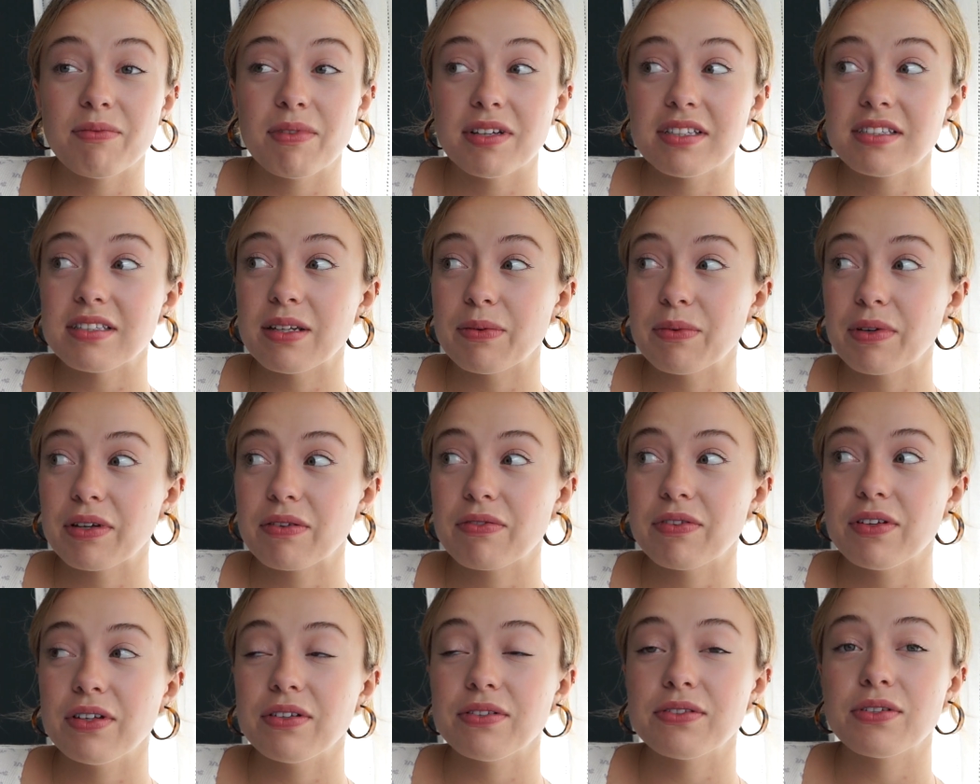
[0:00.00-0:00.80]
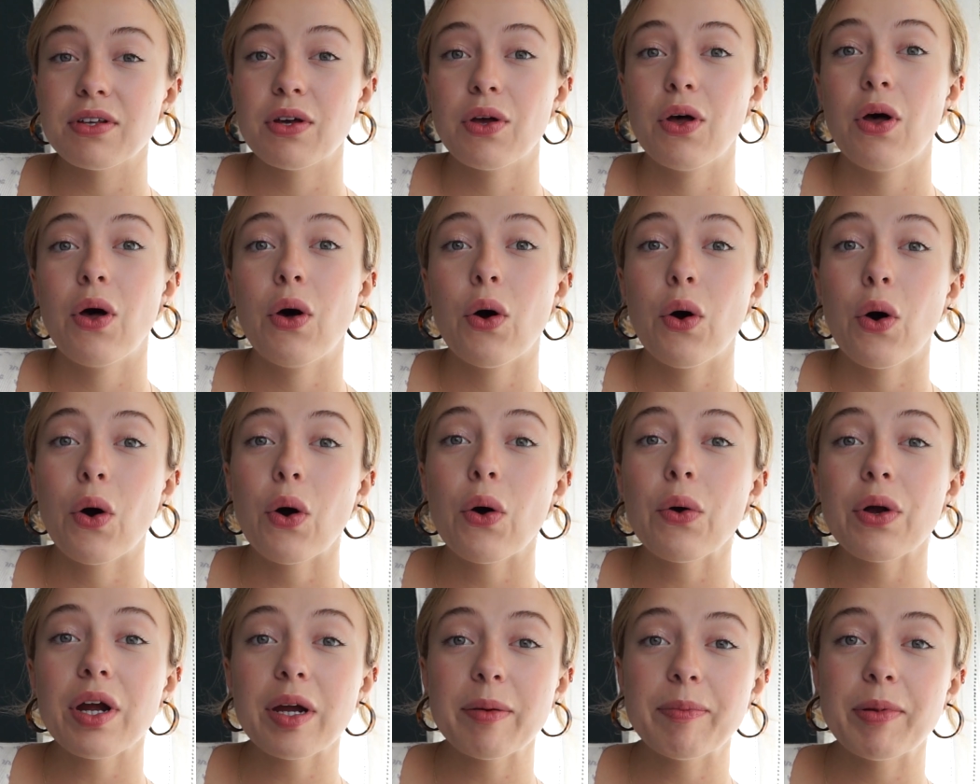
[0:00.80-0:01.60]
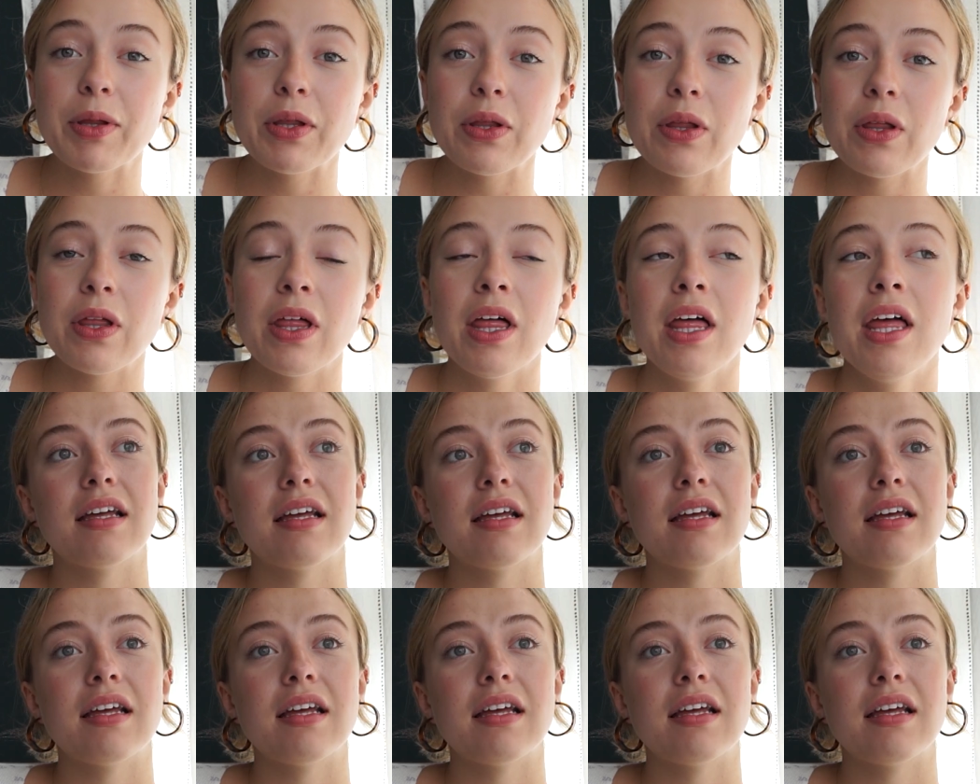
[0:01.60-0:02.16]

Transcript: my stomach feels horrible.